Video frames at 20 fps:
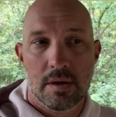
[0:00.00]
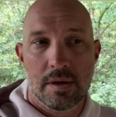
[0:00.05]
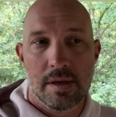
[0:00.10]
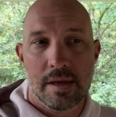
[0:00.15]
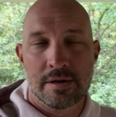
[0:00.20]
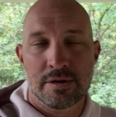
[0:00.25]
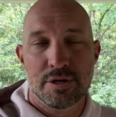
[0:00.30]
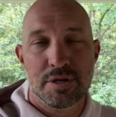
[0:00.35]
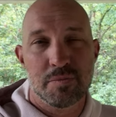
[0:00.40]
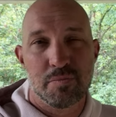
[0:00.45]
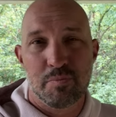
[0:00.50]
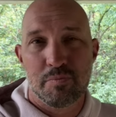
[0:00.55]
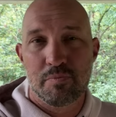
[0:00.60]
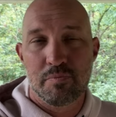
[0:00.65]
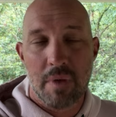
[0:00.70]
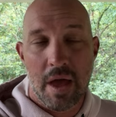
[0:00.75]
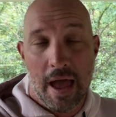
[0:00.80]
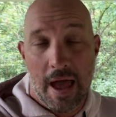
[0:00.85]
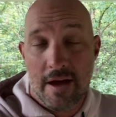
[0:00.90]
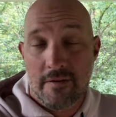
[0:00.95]
and just
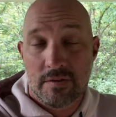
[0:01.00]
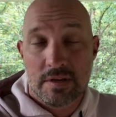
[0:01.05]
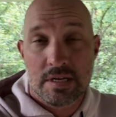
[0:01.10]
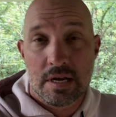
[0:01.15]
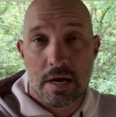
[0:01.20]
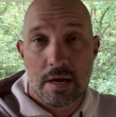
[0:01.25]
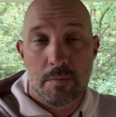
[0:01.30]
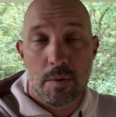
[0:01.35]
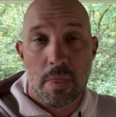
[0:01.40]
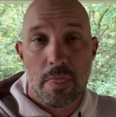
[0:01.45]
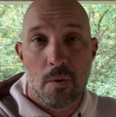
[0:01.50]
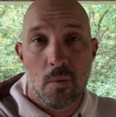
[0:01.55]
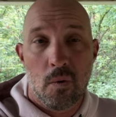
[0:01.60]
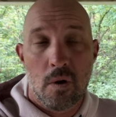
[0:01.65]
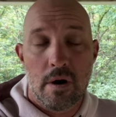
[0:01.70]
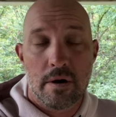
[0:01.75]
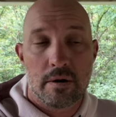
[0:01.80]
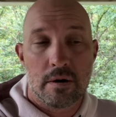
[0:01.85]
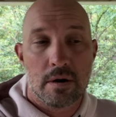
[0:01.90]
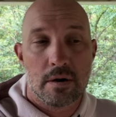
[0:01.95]
having time on the
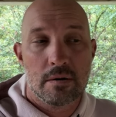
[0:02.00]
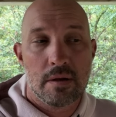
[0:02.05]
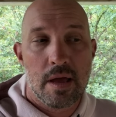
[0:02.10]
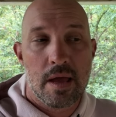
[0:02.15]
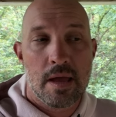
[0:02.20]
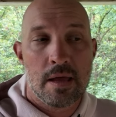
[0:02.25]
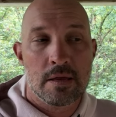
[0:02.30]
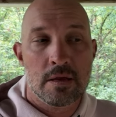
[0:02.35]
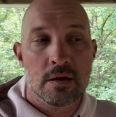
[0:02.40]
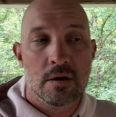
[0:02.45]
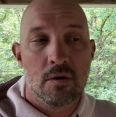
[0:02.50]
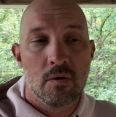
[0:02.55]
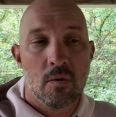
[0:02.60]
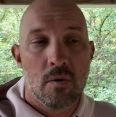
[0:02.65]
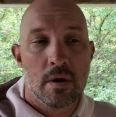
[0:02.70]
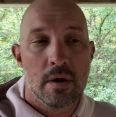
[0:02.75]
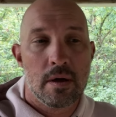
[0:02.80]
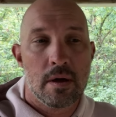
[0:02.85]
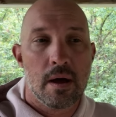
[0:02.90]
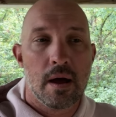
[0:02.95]
water. And you know
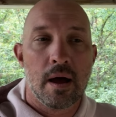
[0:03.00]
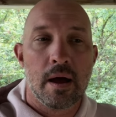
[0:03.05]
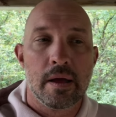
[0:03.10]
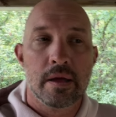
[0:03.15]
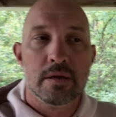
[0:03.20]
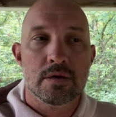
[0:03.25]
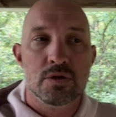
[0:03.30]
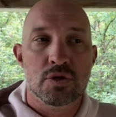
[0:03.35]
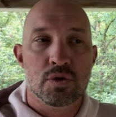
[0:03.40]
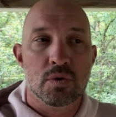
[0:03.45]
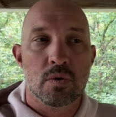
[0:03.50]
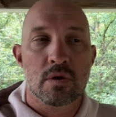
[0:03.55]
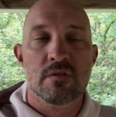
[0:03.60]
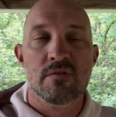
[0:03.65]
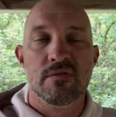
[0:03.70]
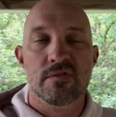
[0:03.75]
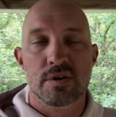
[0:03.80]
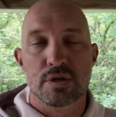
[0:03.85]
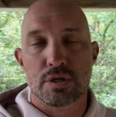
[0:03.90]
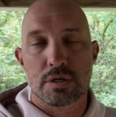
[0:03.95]
what? I enjoy
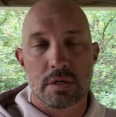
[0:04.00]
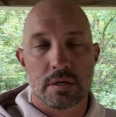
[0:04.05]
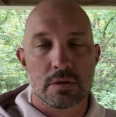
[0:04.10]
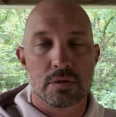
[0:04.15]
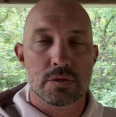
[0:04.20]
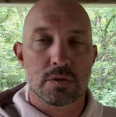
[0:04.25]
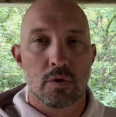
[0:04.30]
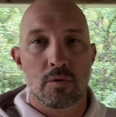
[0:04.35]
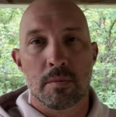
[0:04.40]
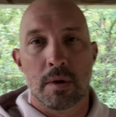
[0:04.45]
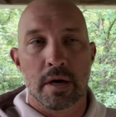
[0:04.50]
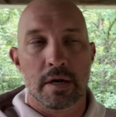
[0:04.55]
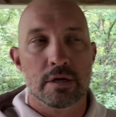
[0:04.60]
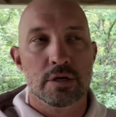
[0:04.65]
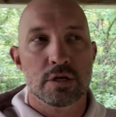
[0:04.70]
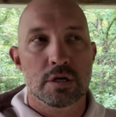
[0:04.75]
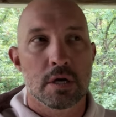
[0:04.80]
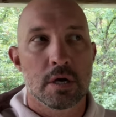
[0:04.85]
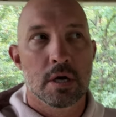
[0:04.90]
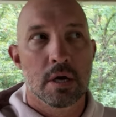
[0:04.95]
fishing so
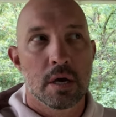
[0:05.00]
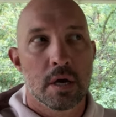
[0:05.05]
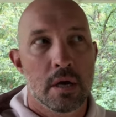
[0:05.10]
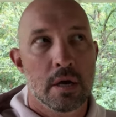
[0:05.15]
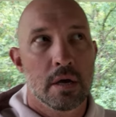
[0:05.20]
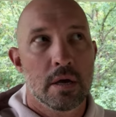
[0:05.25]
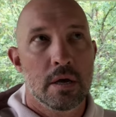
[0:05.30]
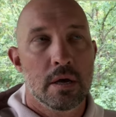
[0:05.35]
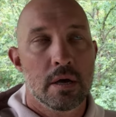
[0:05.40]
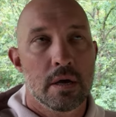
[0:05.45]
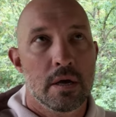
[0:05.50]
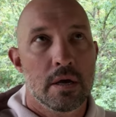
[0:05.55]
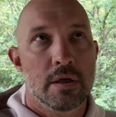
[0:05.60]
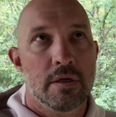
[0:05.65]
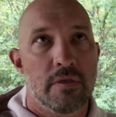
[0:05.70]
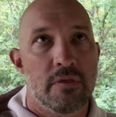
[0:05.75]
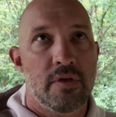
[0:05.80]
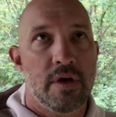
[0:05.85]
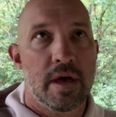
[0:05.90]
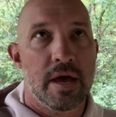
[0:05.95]
much
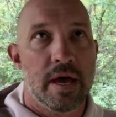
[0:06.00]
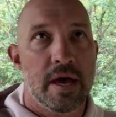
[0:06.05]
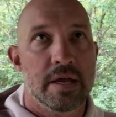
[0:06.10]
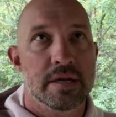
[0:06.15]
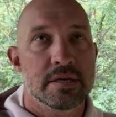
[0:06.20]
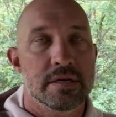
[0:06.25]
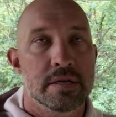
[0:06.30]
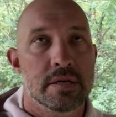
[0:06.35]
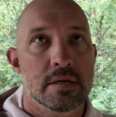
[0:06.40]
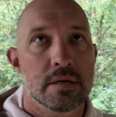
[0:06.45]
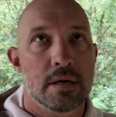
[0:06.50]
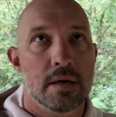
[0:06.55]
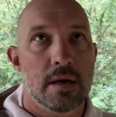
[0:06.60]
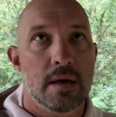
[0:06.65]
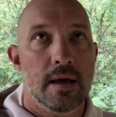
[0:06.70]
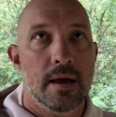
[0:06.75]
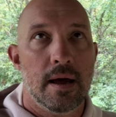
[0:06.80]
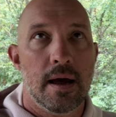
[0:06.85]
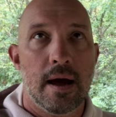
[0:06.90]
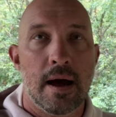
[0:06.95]
that
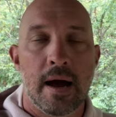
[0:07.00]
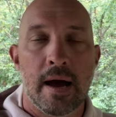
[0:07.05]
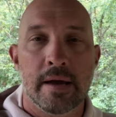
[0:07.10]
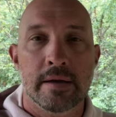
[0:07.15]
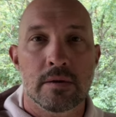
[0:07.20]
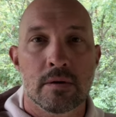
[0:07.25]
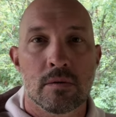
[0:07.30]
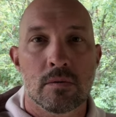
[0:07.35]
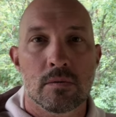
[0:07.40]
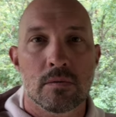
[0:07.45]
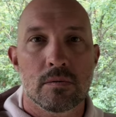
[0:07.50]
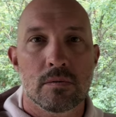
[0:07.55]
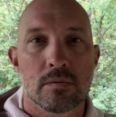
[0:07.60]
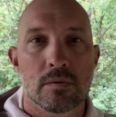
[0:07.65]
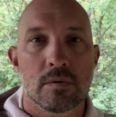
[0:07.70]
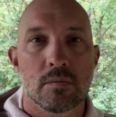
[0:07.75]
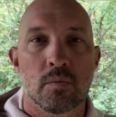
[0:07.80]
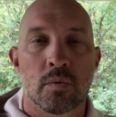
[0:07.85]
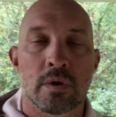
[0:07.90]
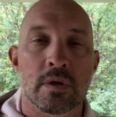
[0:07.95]
I don't
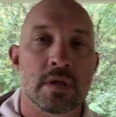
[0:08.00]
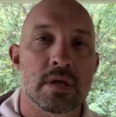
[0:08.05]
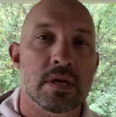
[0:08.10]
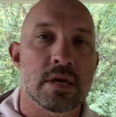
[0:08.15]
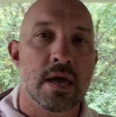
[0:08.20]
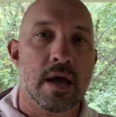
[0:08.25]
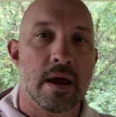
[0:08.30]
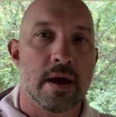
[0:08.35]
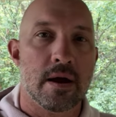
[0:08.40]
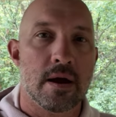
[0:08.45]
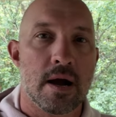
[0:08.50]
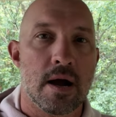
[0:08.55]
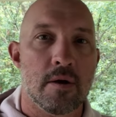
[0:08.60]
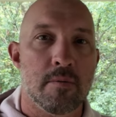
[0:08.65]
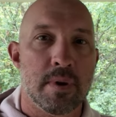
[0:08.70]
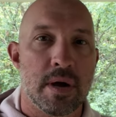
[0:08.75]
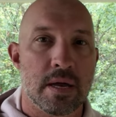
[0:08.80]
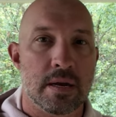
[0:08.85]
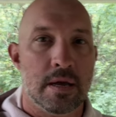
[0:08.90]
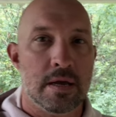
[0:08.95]
really care how
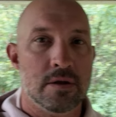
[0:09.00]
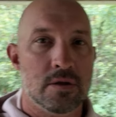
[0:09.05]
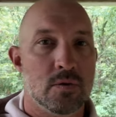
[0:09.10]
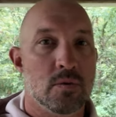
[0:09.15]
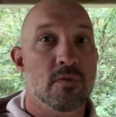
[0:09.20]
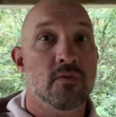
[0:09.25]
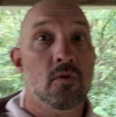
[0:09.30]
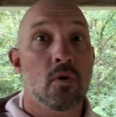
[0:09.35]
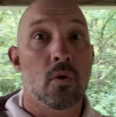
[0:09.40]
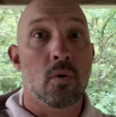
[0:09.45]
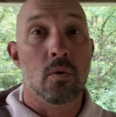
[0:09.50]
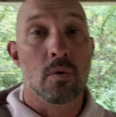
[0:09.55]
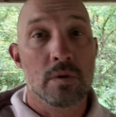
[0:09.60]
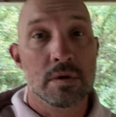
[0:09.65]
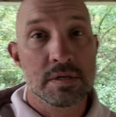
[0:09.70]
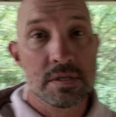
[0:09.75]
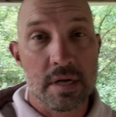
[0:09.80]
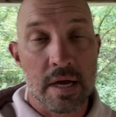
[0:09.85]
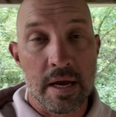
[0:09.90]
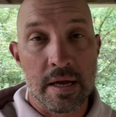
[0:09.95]
bad I do. Of
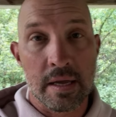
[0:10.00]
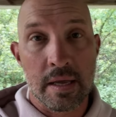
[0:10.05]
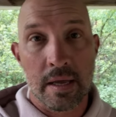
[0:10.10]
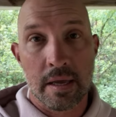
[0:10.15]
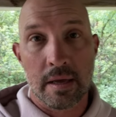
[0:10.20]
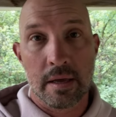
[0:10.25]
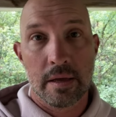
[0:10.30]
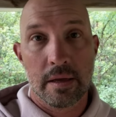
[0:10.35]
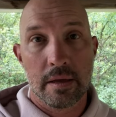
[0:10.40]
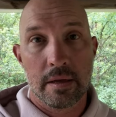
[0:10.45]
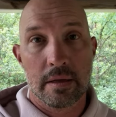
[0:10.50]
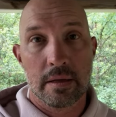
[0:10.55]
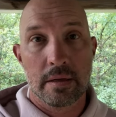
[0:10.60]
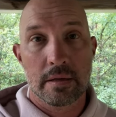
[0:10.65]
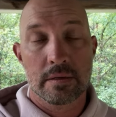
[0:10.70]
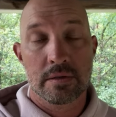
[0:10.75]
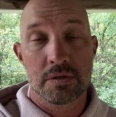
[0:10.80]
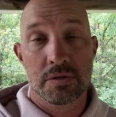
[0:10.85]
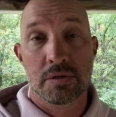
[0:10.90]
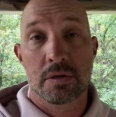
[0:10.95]
course, I get
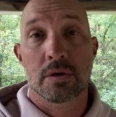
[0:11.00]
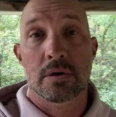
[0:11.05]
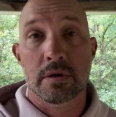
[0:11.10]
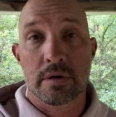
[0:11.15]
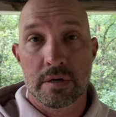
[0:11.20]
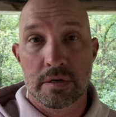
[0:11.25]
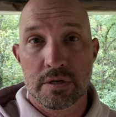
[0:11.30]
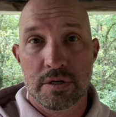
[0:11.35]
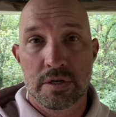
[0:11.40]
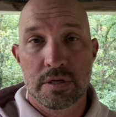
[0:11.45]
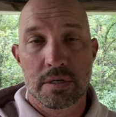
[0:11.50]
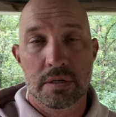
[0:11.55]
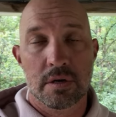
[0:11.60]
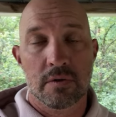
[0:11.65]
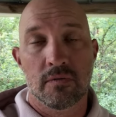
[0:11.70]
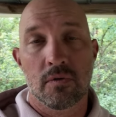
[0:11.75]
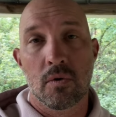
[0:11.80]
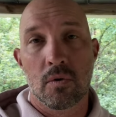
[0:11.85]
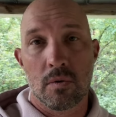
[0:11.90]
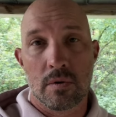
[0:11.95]
discouraged.
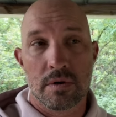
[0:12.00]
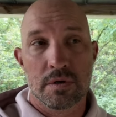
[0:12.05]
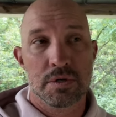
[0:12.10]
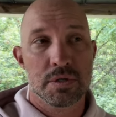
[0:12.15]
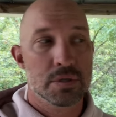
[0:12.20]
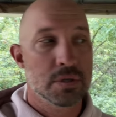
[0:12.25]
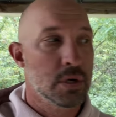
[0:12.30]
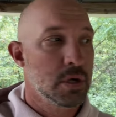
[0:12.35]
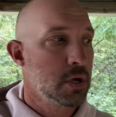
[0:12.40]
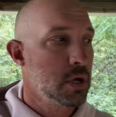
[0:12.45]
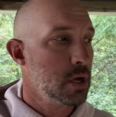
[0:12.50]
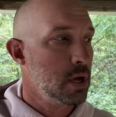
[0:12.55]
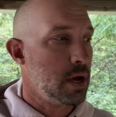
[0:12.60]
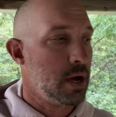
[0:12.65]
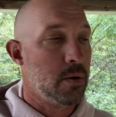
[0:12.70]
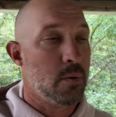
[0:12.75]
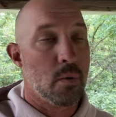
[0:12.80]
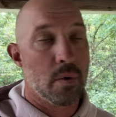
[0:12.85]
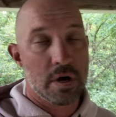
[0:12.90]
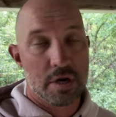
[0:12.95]
Of course, I
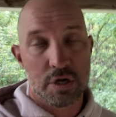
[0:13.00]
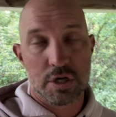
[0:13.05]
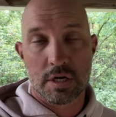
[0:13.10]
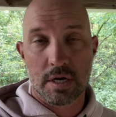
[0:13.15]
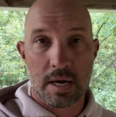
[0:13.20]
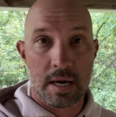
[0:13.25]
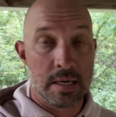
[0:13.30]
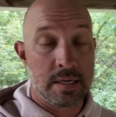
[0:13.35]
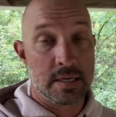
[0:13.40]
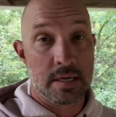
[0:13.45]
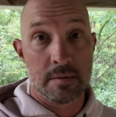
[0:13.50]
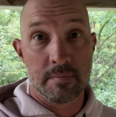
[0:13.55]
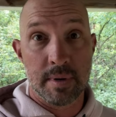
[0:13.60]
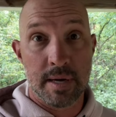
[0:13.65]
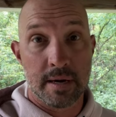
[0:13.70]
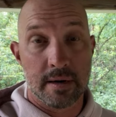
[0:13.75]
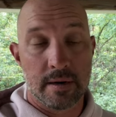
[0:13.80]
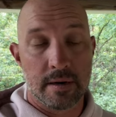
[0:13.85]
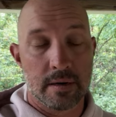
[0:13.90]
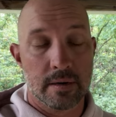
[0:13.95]
wish I did
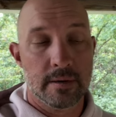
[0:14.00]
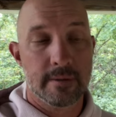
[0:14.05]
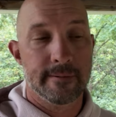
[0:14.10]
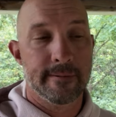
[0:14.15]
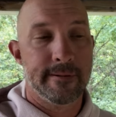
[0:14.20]
better.